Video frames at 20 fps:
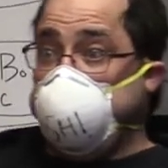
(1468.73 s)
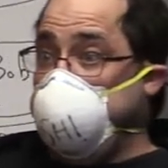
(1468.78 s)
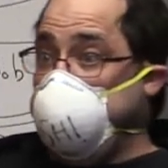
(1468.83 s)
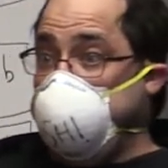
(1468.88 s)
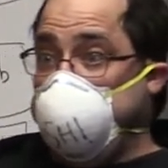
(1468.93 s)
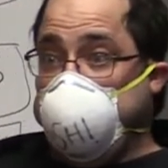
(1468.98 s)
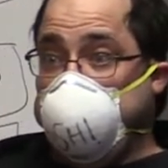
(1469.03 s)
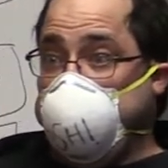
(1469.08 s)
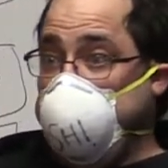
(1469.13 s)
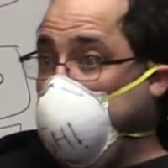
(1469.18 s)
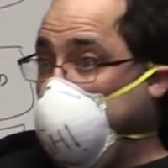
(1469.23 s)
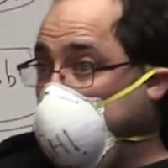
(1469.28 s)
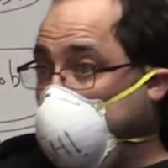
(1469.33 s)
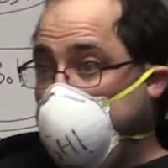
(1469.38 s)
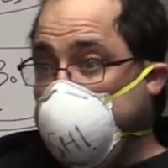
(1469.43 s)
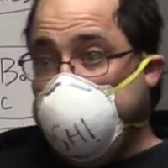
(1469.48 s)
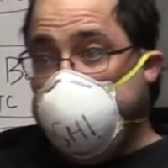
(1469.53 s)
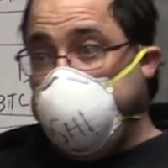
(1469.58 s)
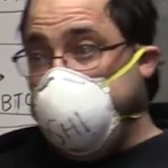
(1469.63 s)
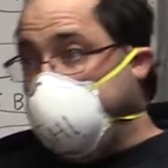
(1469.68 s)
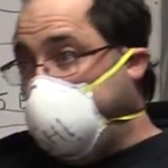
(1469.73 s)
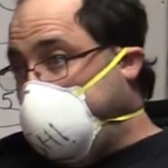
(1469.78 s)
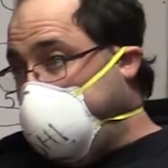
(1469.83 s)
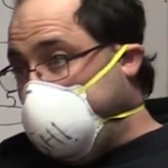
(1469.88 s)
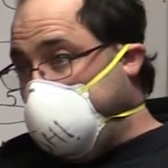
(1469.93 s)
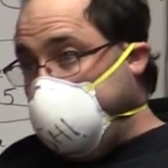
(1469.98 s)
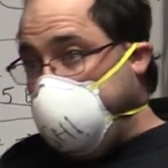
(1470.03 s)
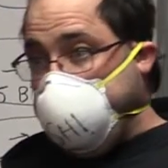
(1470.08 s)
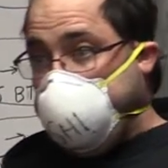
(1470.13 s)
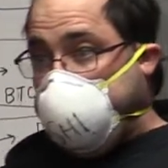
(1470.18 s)
So just do
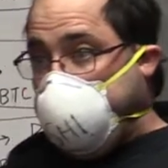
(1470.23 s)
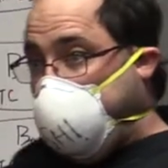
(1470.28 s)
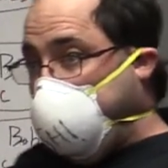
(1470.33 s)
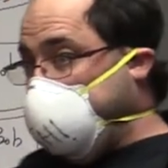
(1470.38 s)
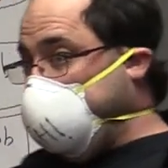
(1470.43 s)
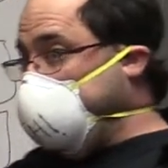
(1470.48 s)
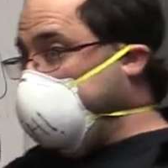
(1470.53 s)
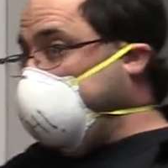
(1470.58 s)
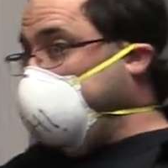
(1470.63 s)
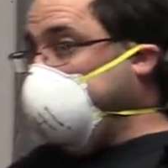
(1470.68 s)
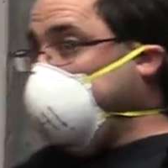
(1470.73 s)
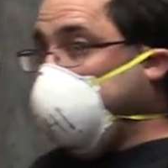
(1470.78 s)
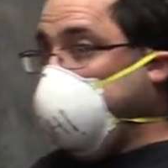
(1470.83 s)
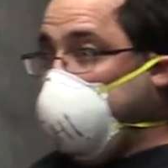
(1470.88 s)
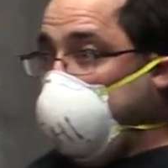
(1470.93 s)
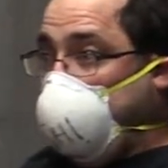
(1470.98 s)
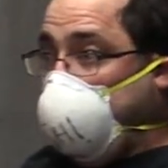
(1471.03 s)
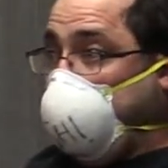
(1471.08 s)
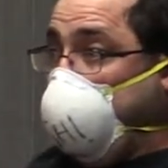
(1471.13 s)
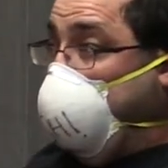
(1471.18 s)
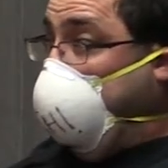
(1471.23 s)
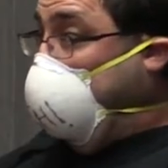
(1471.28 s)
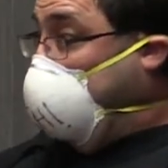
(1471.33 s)
not use Changelly and Monero.